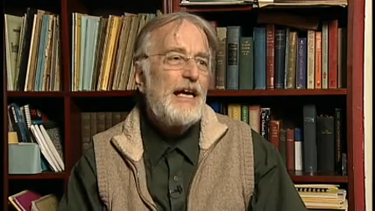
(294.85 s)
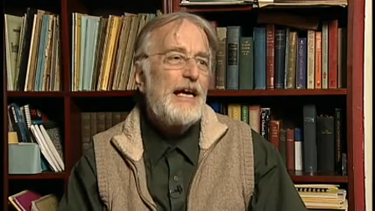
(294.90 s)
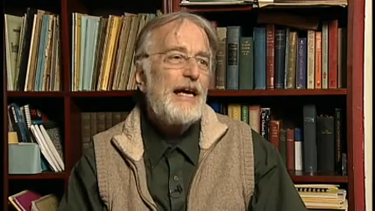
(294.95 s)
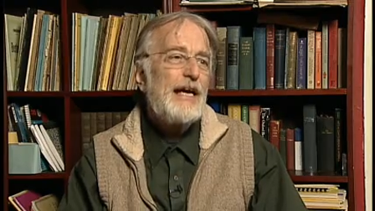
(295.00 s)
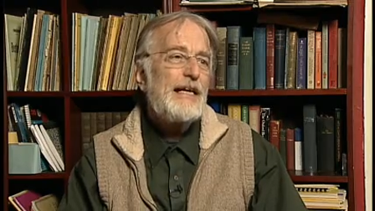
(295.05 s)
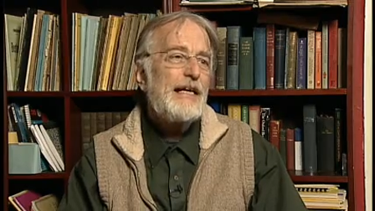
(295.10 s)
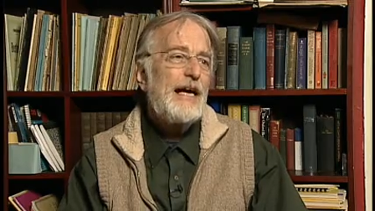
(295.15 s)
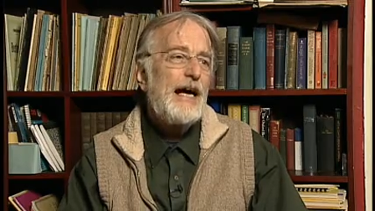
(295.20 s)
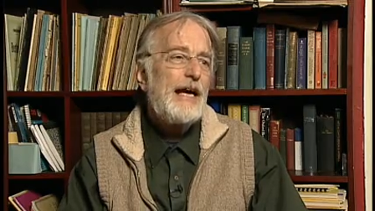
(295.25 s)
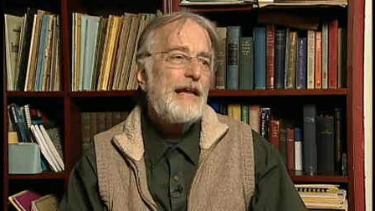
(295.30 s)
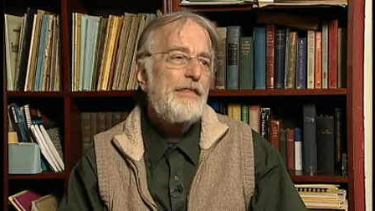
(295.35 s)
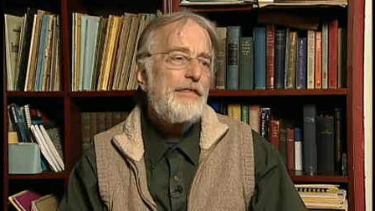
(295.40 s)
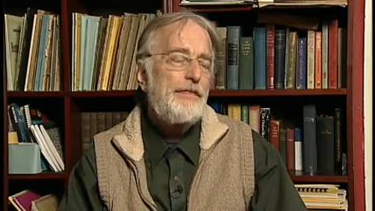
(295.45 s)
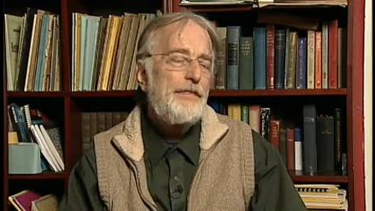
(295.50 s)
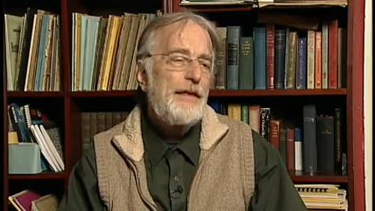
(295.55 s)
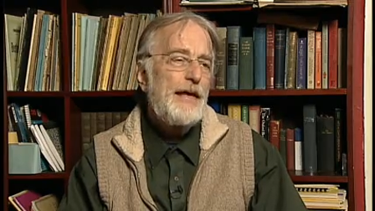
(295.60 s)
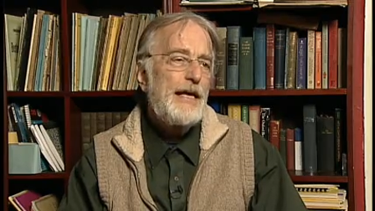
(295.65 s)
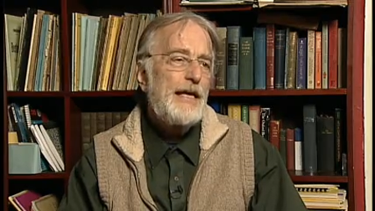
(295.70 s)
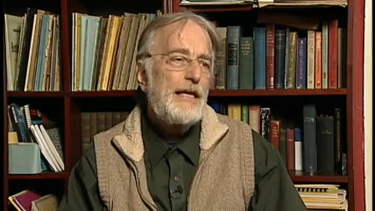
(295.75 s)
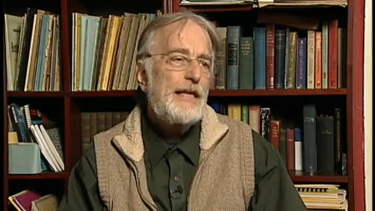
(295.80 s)
And I
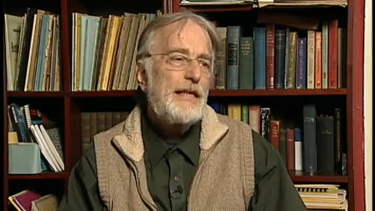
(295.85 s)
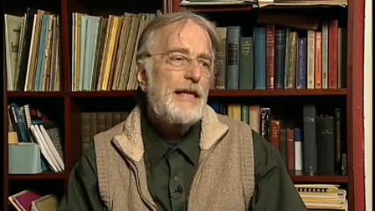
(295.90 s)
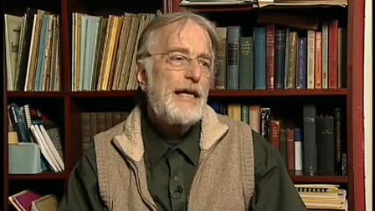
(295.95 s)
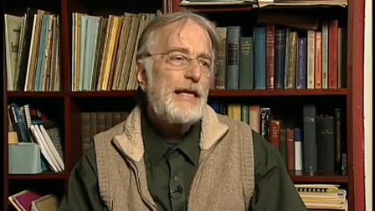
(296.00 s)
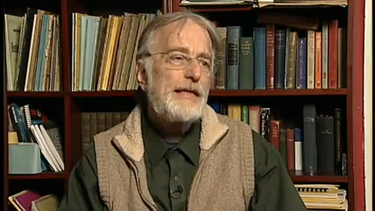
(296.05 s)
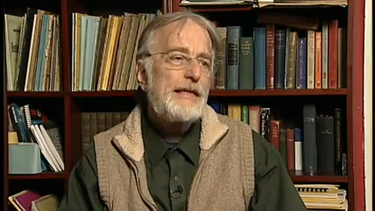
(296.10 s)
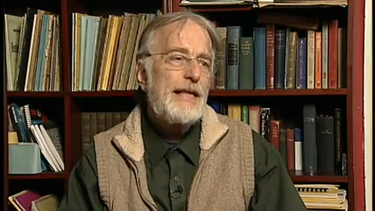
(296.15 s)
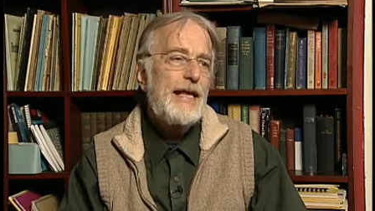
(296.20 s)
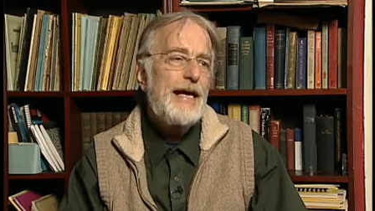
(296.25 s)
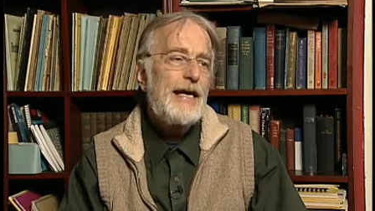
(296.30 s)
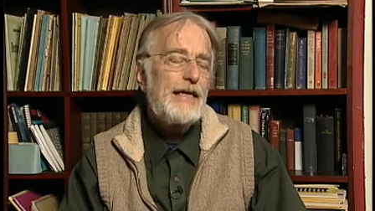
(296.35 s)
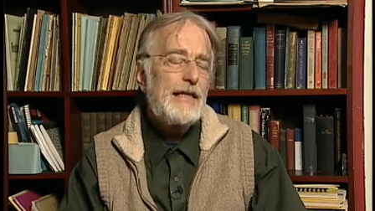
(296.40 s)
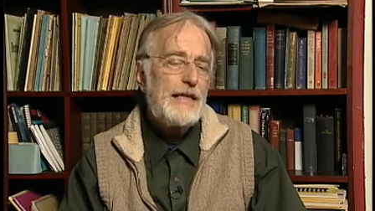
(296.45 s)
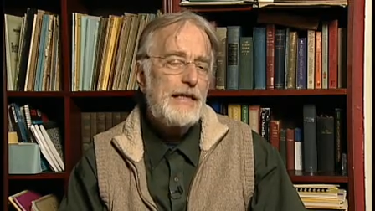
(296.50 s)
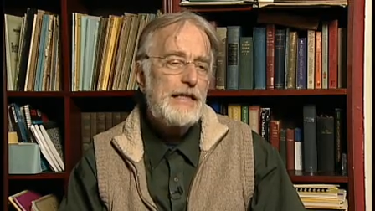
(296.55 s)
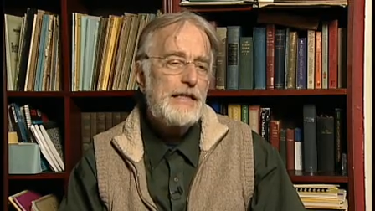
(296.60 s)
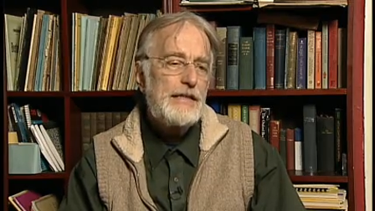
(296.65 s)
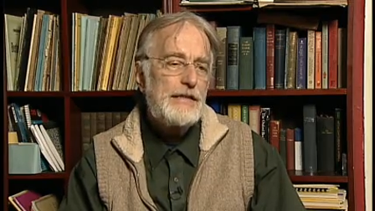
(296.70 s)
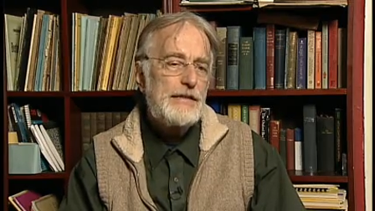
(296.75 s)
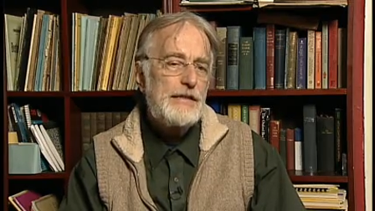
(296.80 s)
think that that
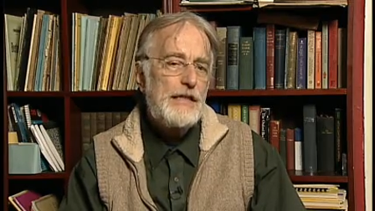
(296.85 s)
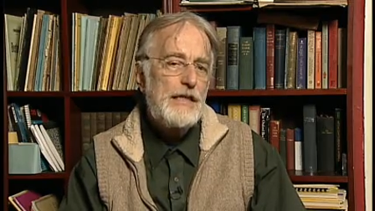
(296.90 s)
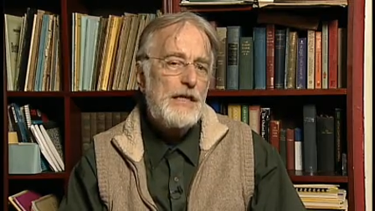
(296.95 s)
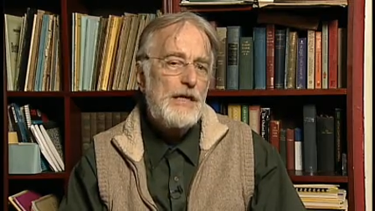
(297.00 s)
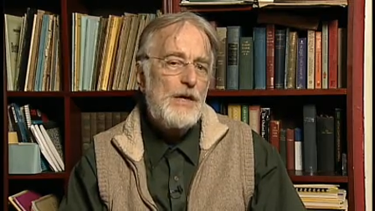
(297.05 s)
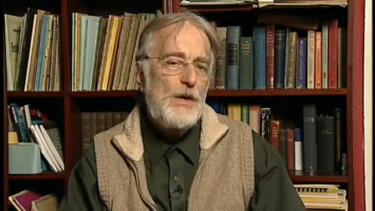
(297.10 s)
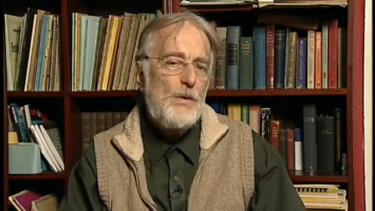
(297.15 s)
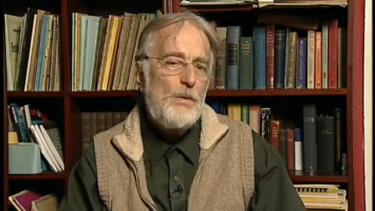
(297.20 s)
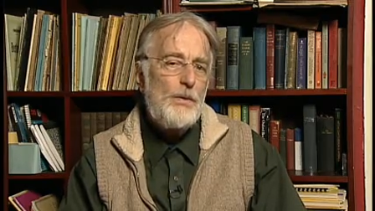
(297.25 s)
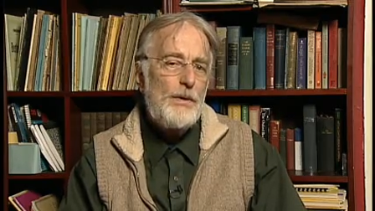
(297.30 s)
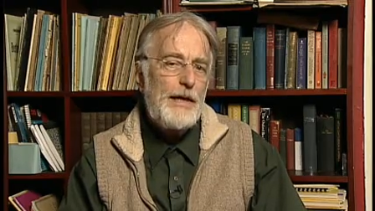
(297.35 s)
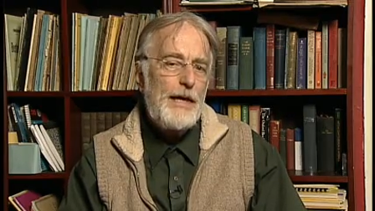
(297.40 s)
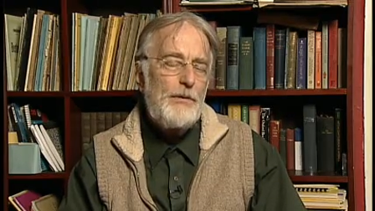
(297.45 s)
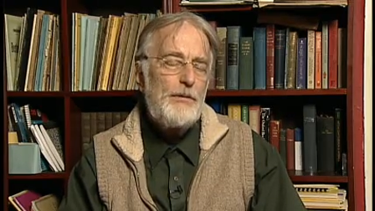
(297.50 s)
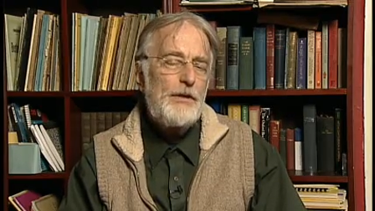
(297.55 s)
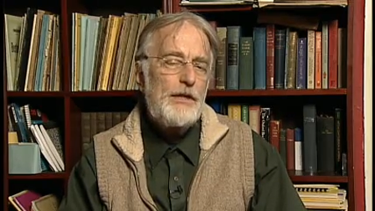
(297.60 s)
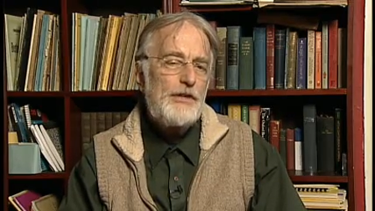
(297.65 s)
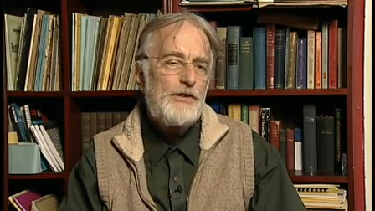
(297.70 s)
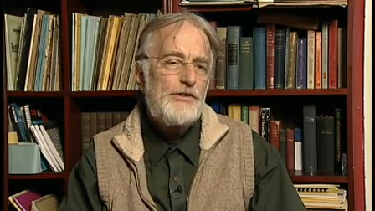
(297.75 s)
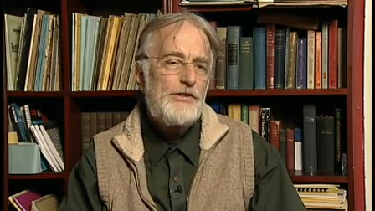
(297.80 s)
is what I
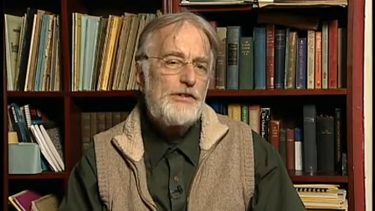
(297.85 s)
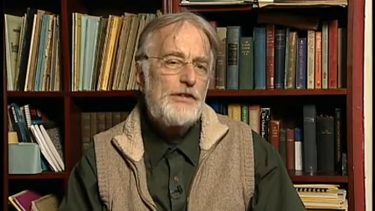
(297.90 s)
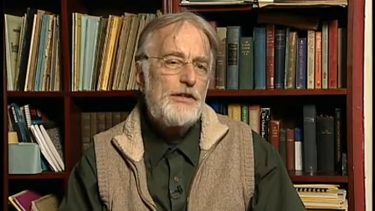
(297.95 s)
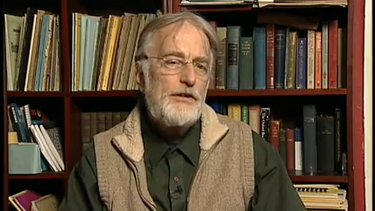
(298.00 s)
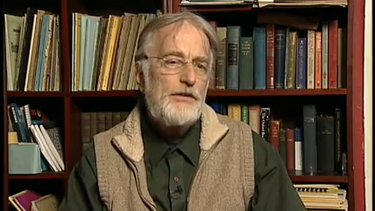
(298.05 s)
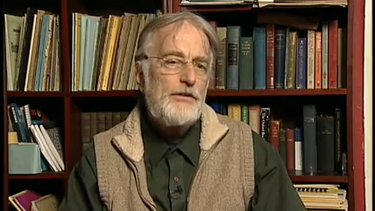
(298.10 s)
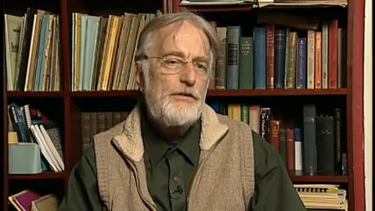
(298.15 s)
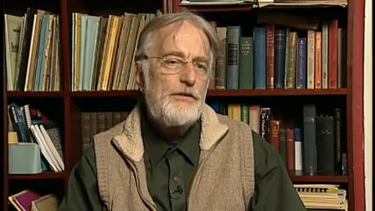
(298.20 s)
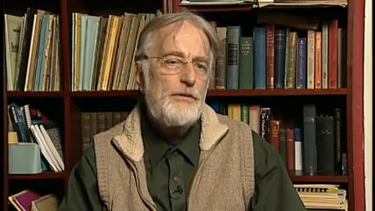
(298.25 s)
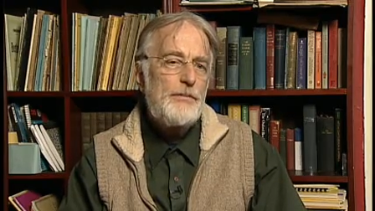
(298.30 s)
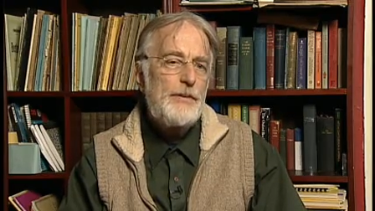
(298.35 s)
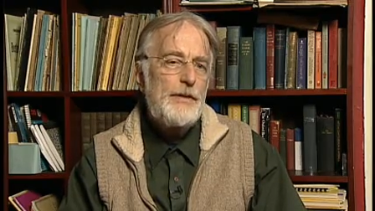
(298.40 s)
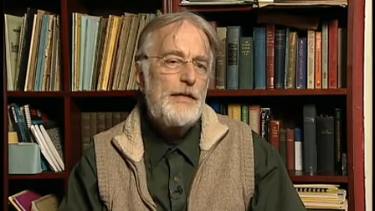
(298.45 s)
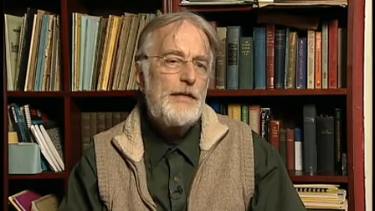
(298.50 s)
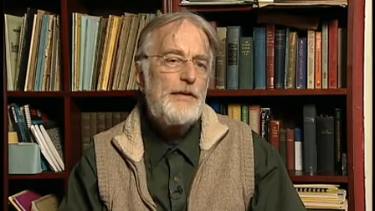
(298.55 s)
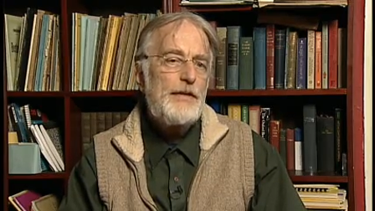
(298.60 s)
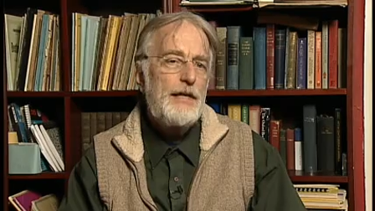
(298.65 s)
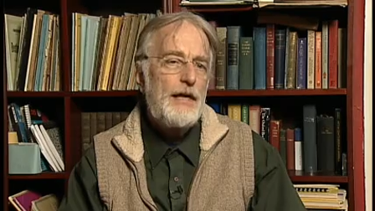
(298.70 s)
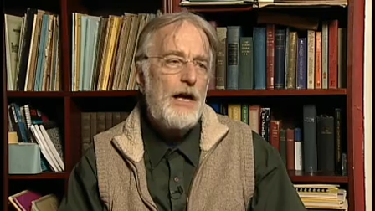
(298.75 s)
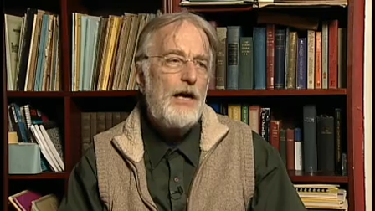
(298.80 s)
would consider it to be
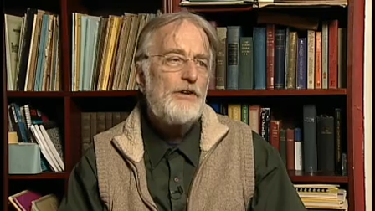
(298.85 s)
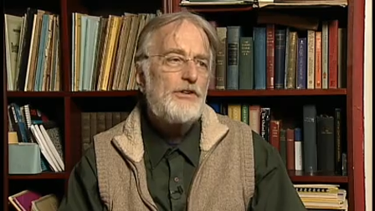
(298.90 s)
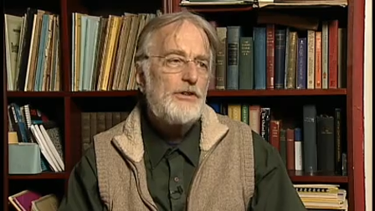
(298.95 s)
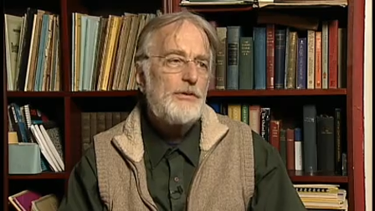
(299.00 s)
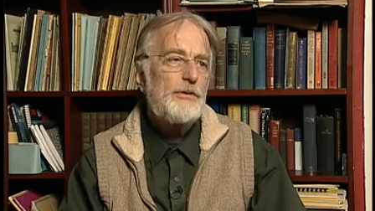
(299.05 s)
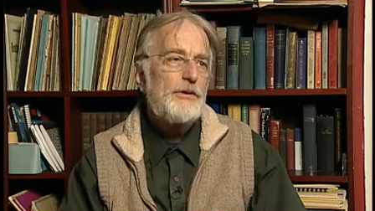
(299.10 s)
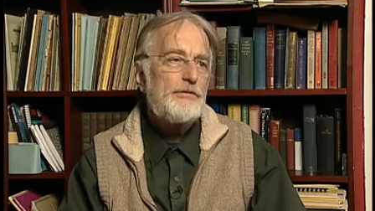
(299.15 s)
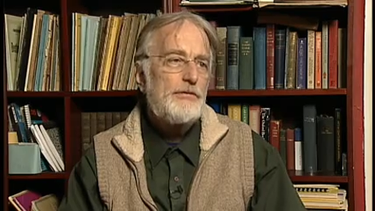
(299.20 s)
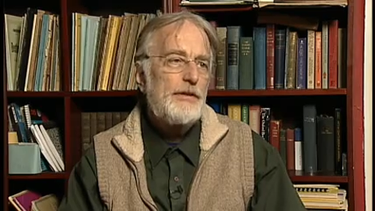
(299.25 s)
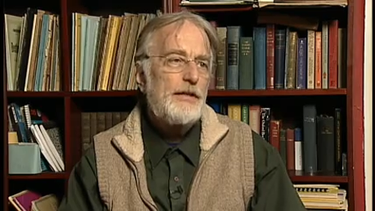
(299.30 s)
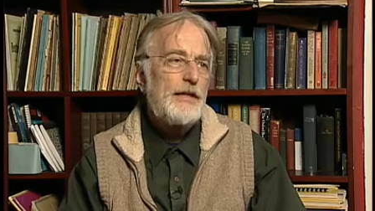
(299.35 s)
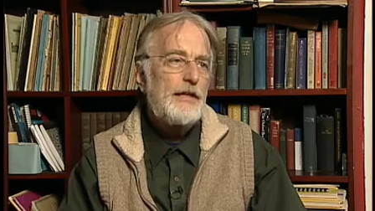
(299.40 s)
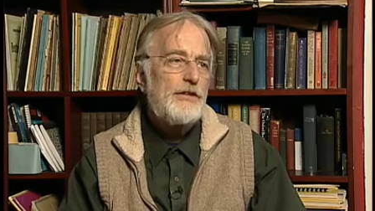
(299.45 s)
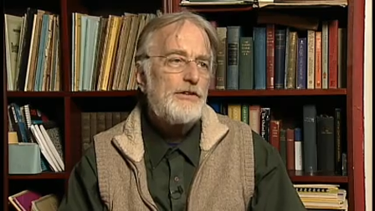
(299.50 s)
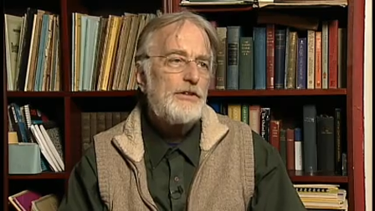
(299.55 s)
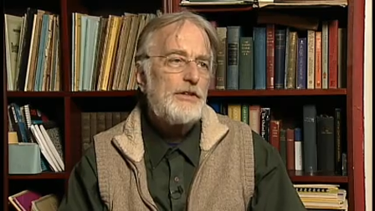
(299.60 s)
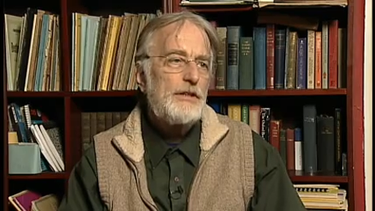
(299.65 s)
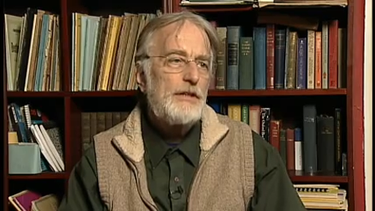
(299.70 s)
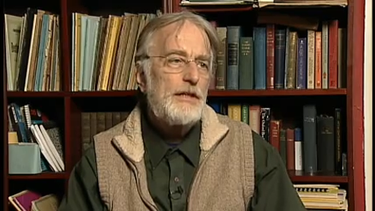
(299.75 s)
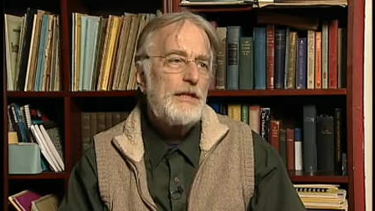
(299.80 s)
the ultimate
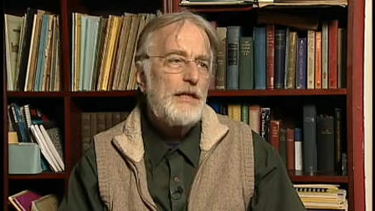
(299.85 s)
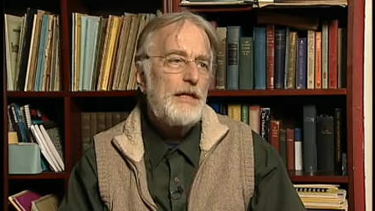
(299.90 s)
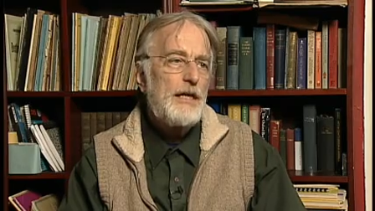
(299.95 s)
religion.